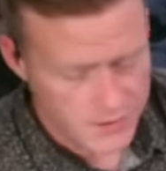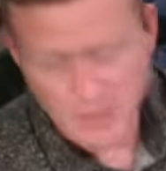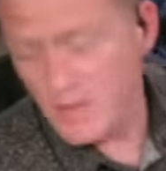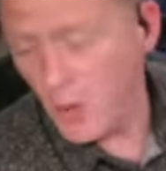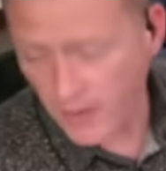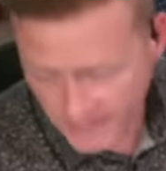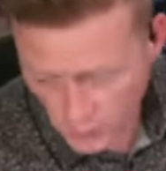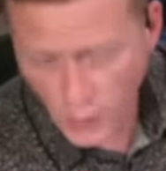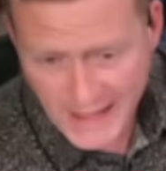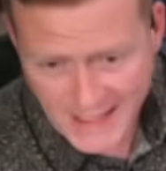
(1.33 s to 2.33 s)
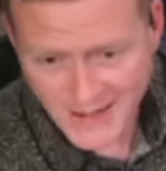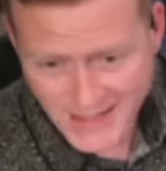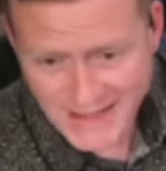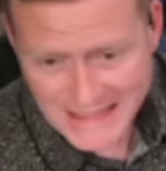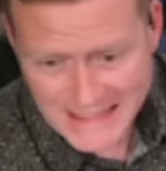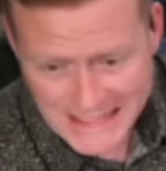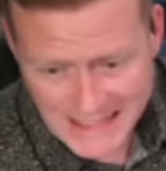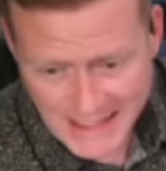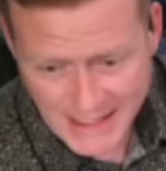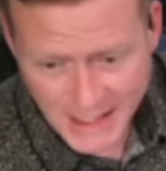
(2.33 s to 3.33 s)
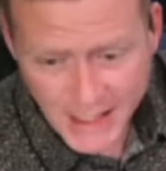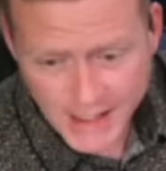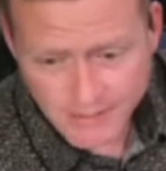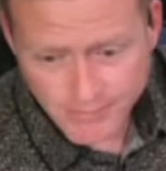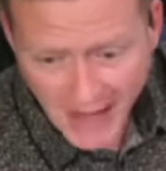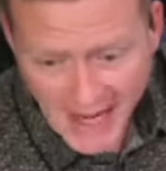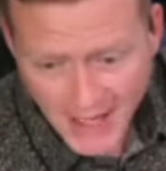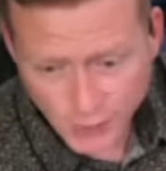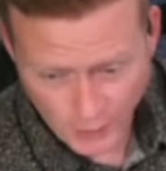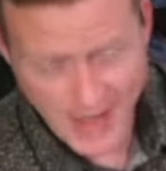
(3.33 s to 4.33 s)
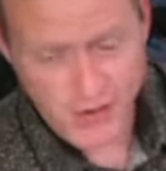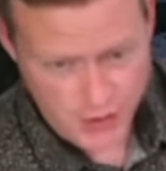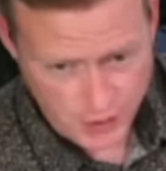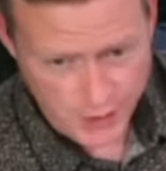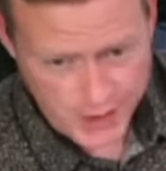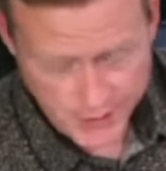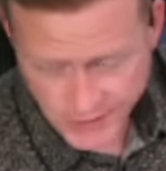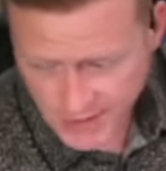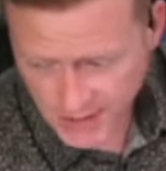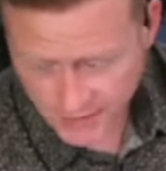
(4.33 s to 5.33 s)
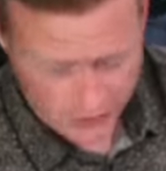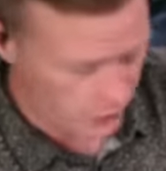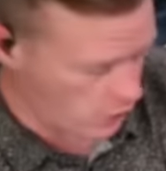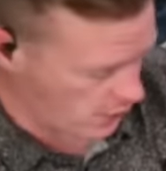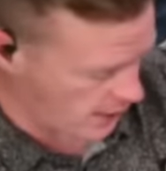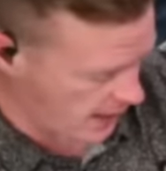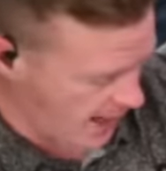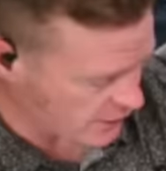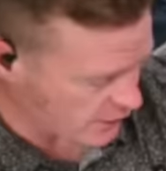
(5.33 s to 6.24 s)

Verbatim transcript: Well, it's been more than a week since the gun ban registry in the state of Illinois